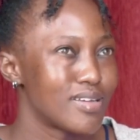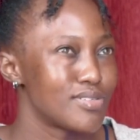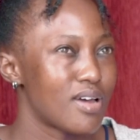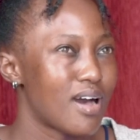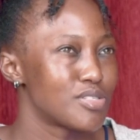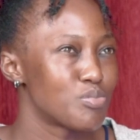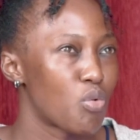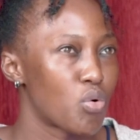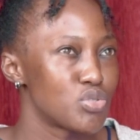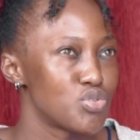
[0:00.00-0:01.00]
has
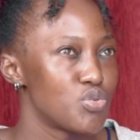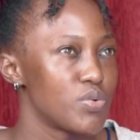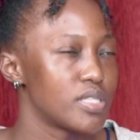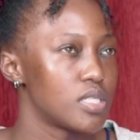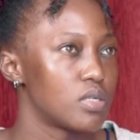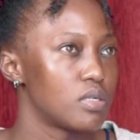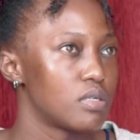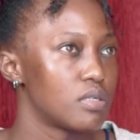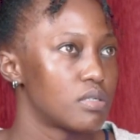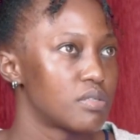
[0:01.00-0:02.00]
more to do with
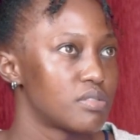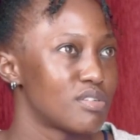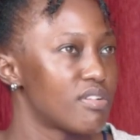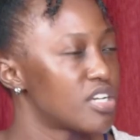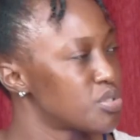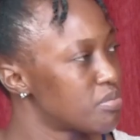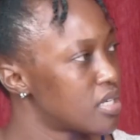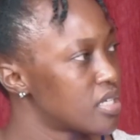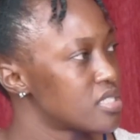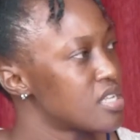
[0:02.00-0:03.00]
the
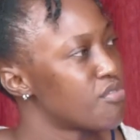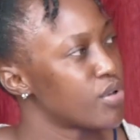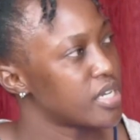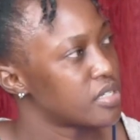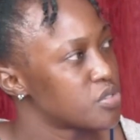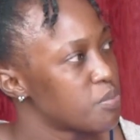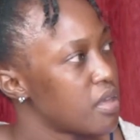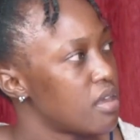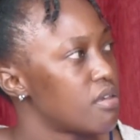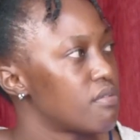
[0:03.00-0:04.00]
flashbacks, the avoidance
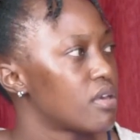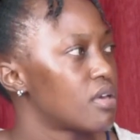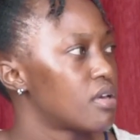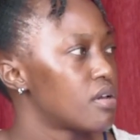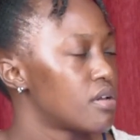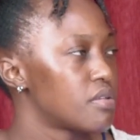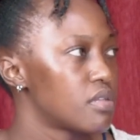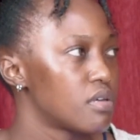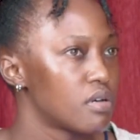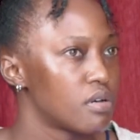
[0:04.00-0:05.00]
behavior,
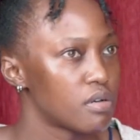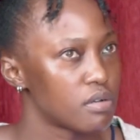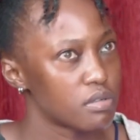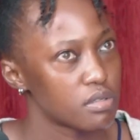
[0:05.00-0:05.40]
the